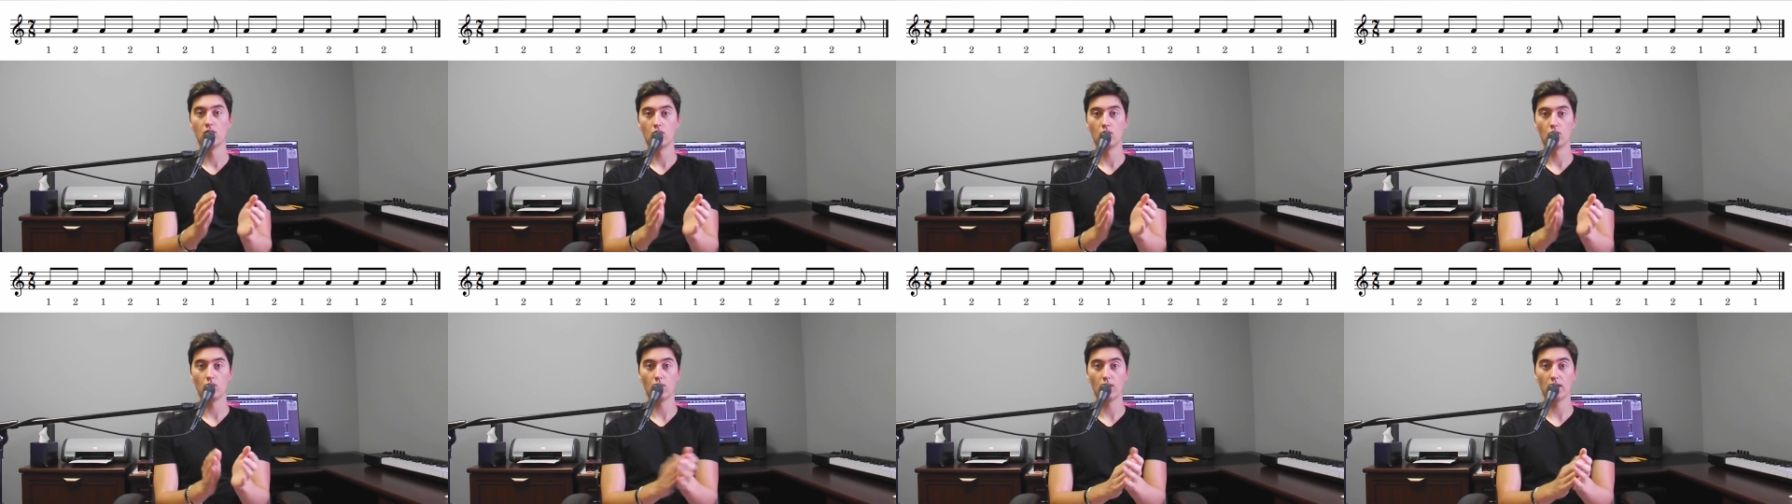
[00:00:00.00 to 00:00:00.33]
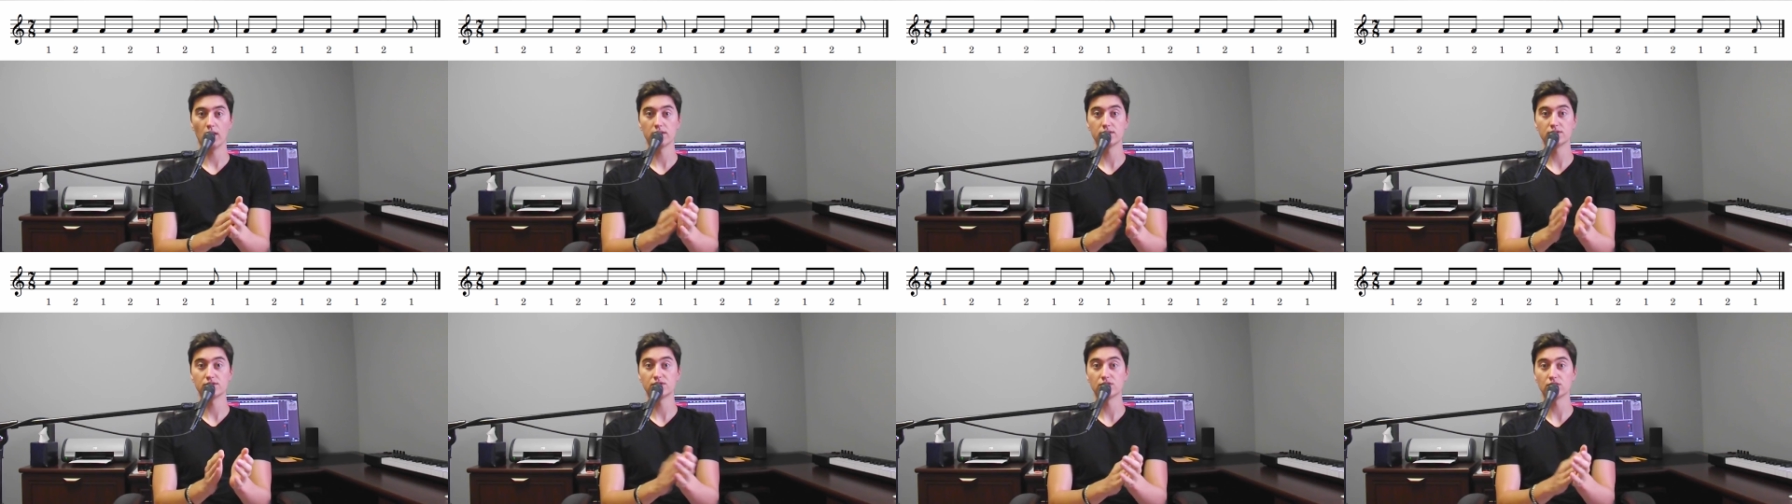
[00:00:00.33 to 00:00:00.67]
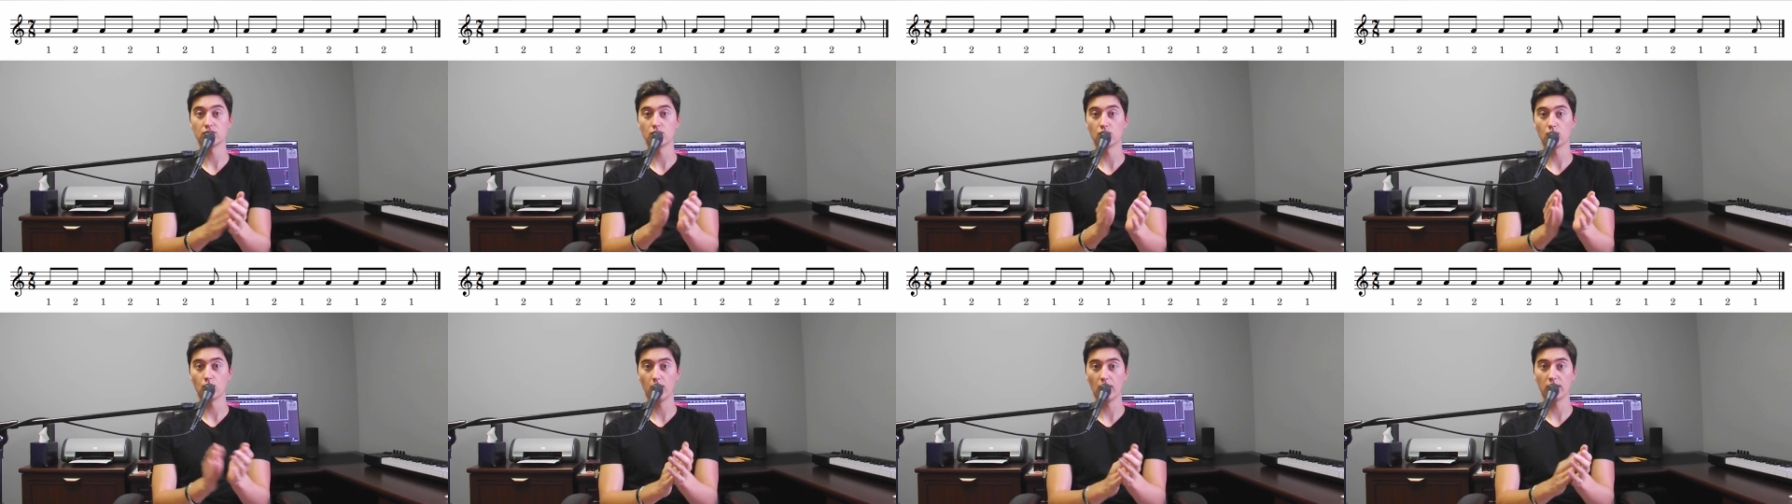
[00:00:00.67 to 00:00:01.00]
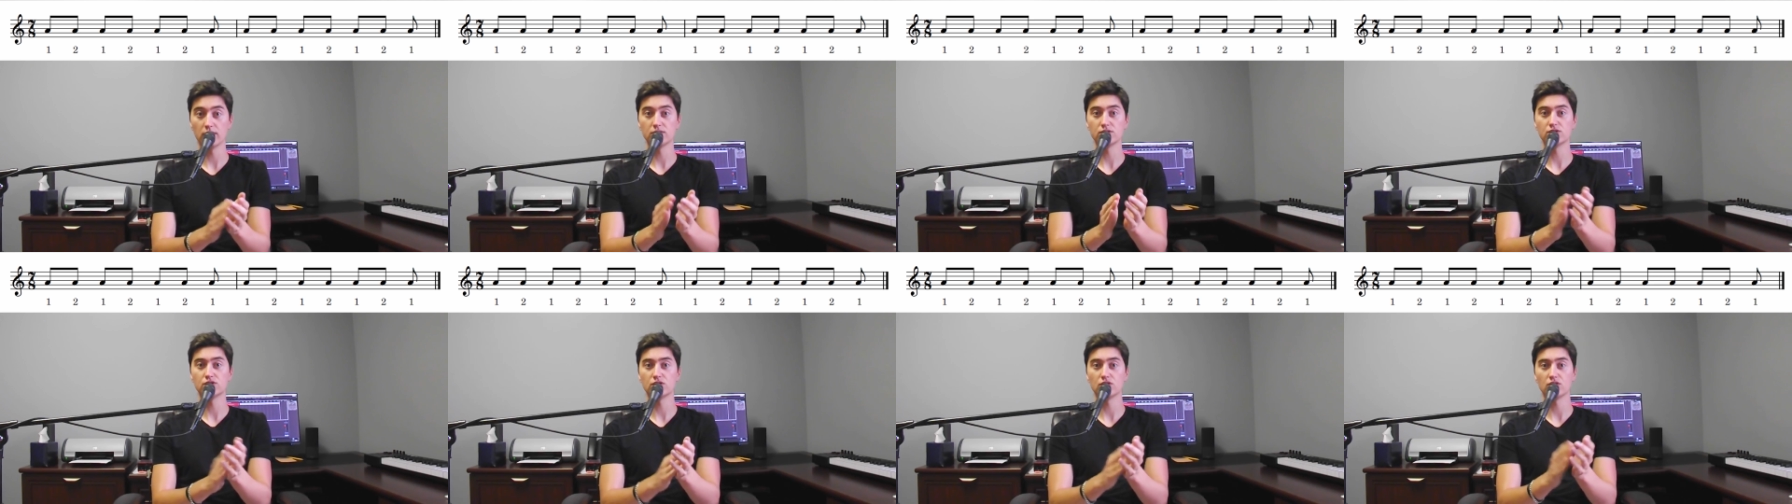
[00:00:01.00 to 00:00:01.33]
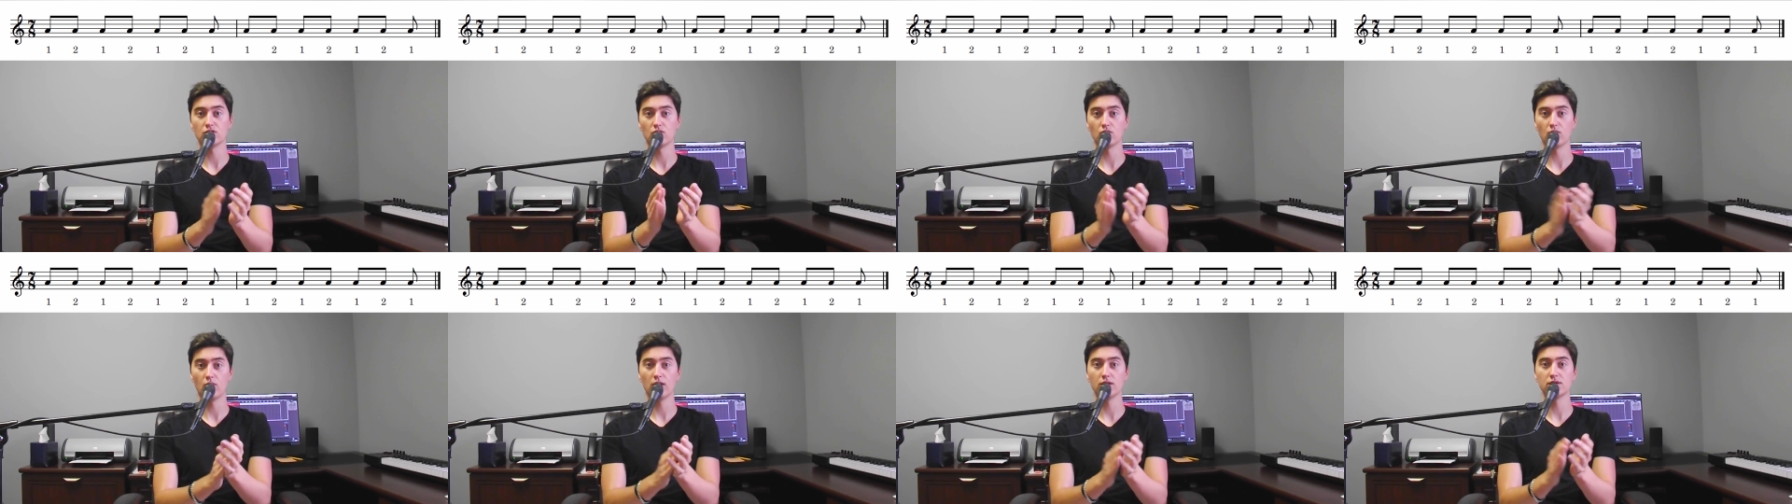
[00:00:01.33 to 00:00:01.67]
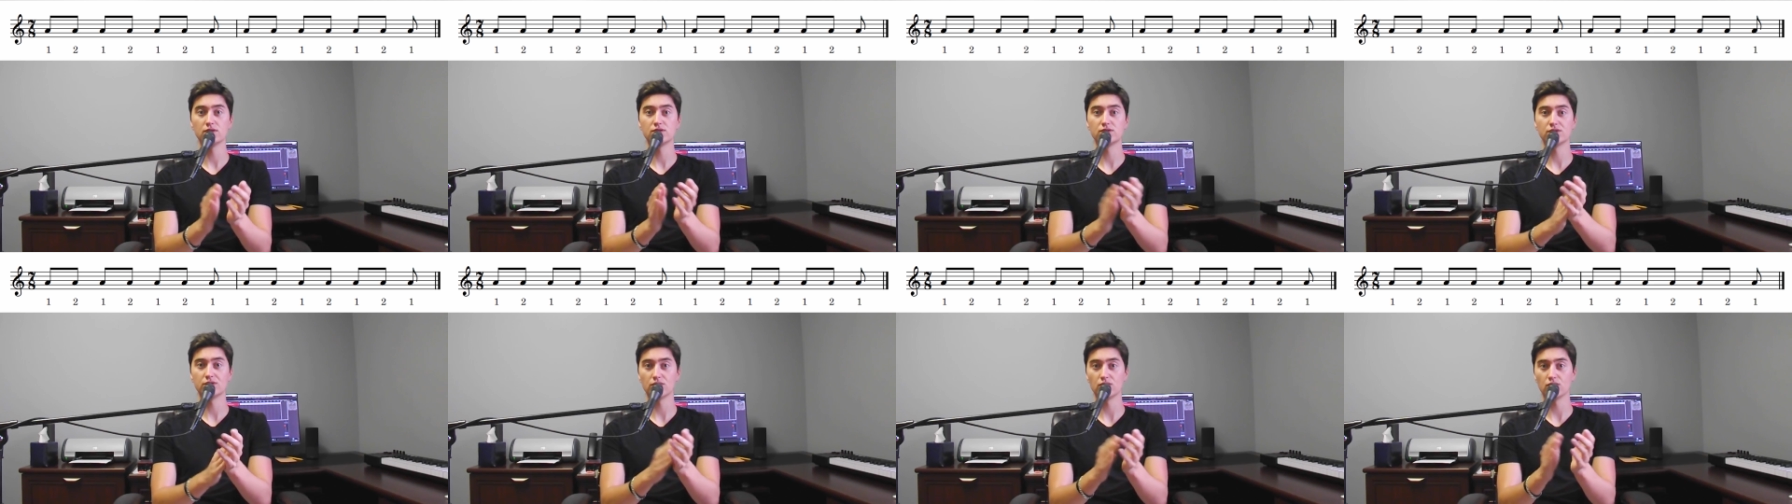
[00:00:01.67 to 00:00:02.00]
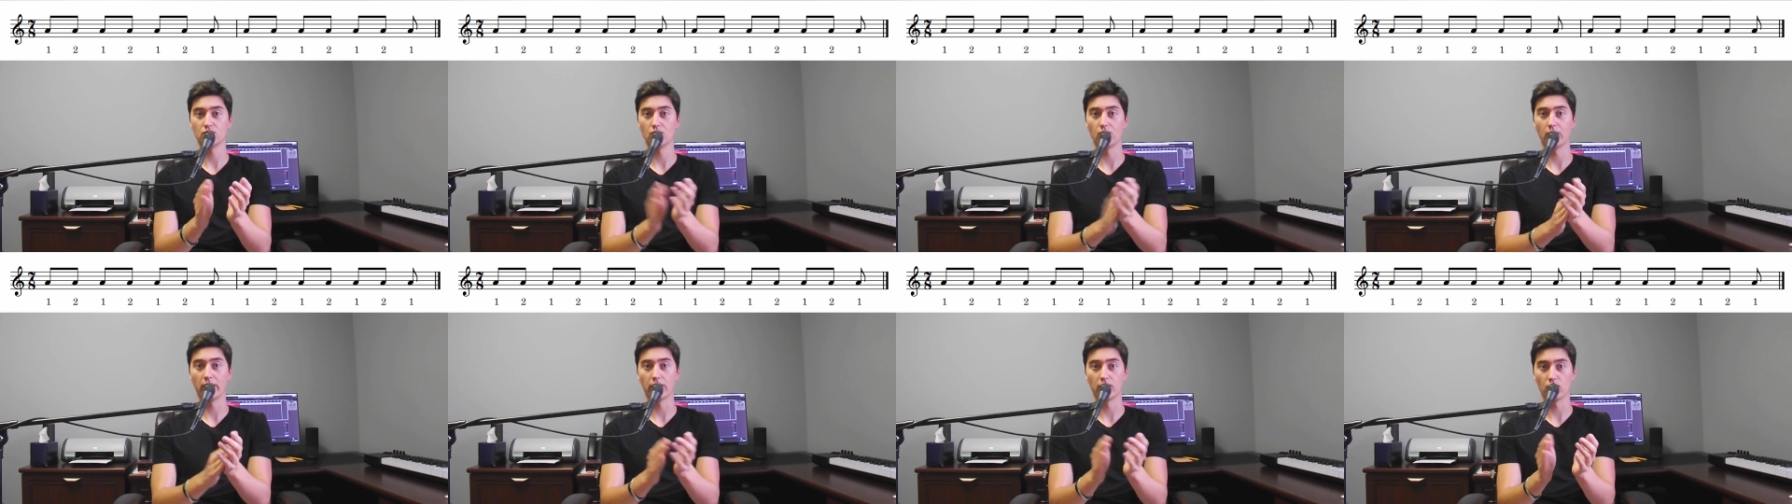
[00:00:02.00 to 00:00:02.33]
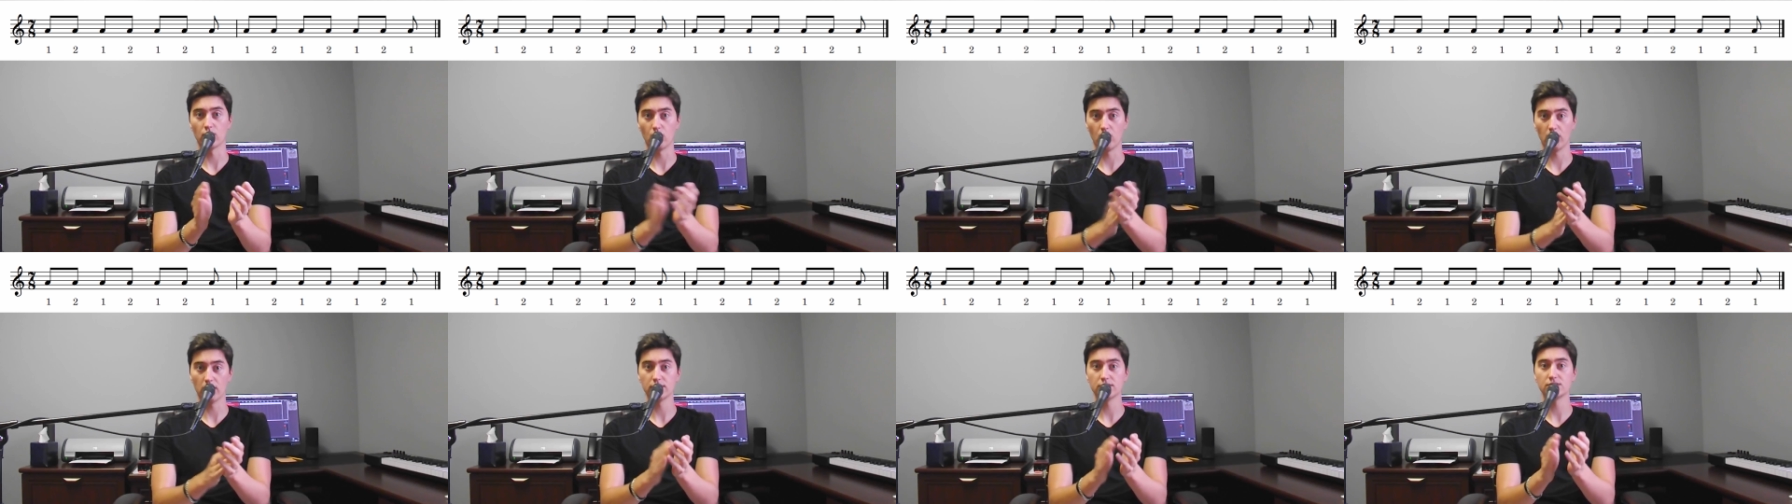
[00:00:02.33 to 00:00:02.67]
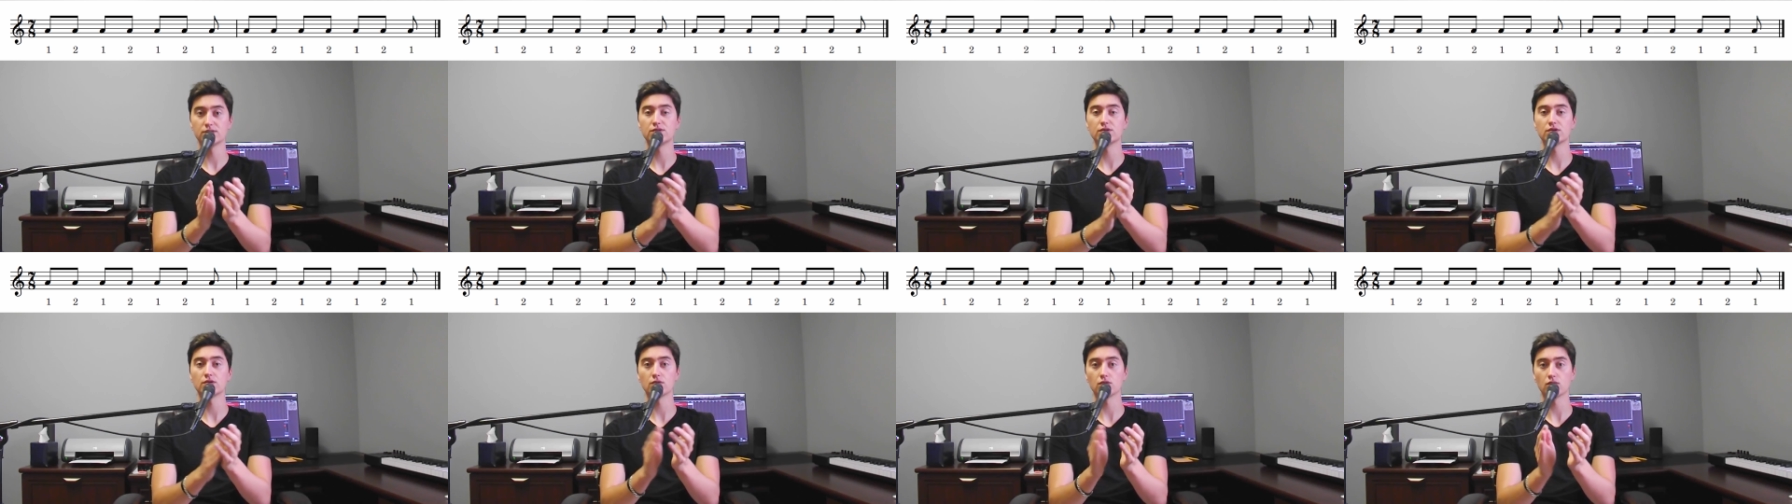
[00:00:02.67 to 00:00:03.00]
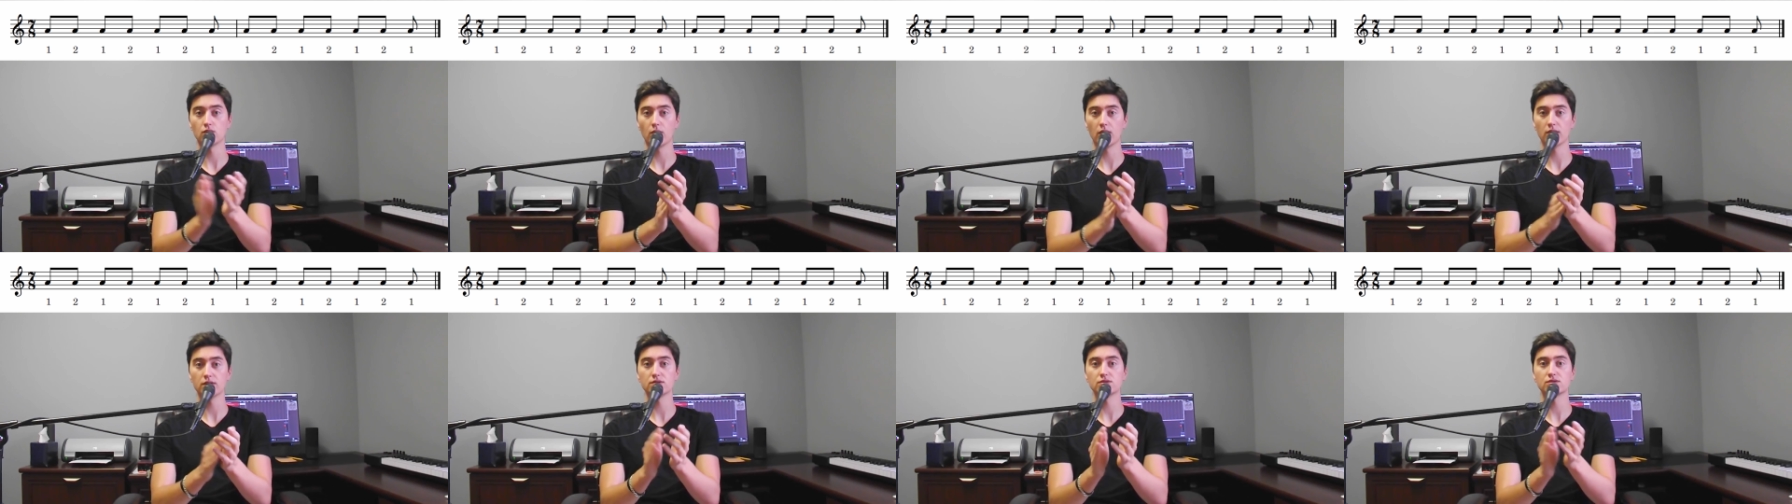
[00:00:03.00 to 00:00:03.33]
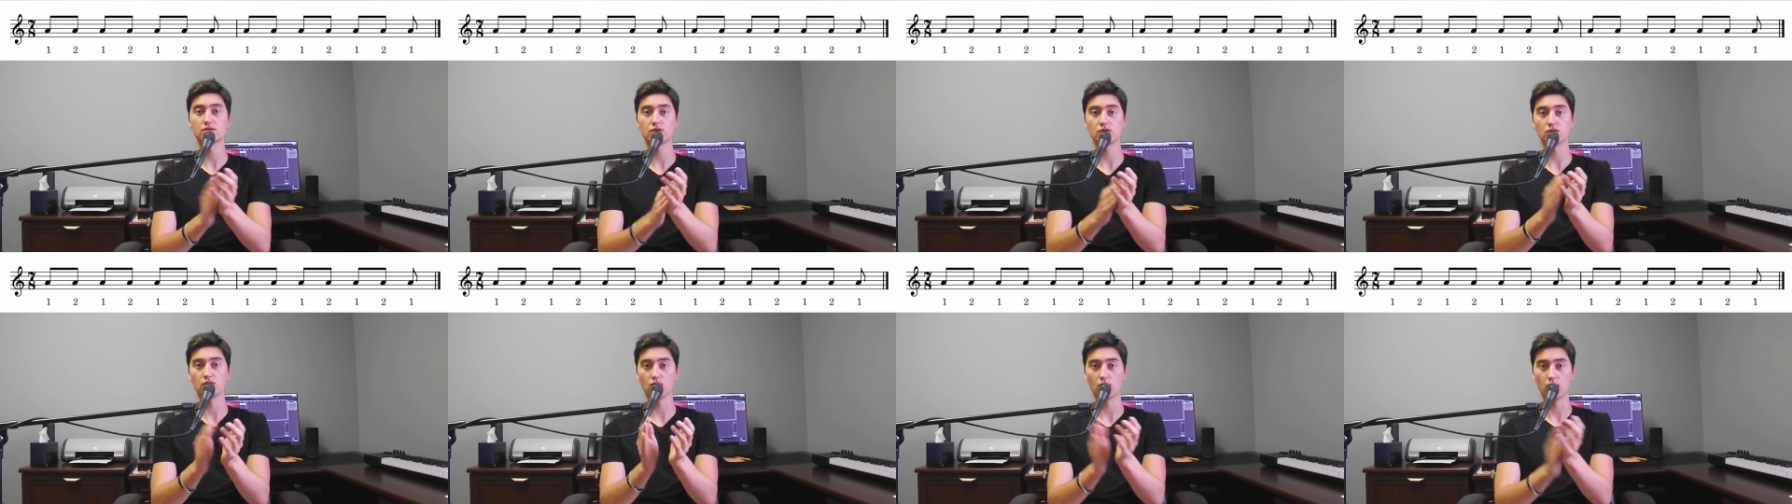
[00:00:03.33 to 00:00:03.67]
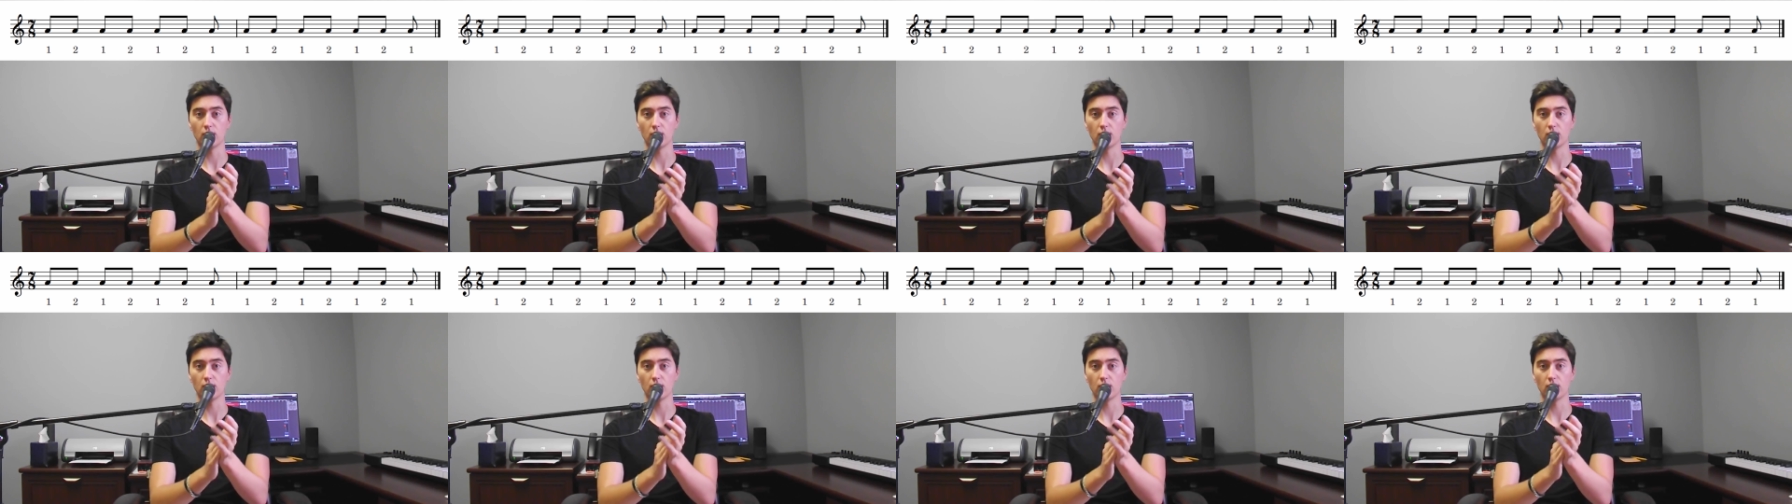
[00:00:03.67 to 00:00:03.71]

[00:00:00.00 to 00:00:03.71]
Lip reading: 1, 2, 1, 2, 1, 2, 1, 1, 2, 1, 2,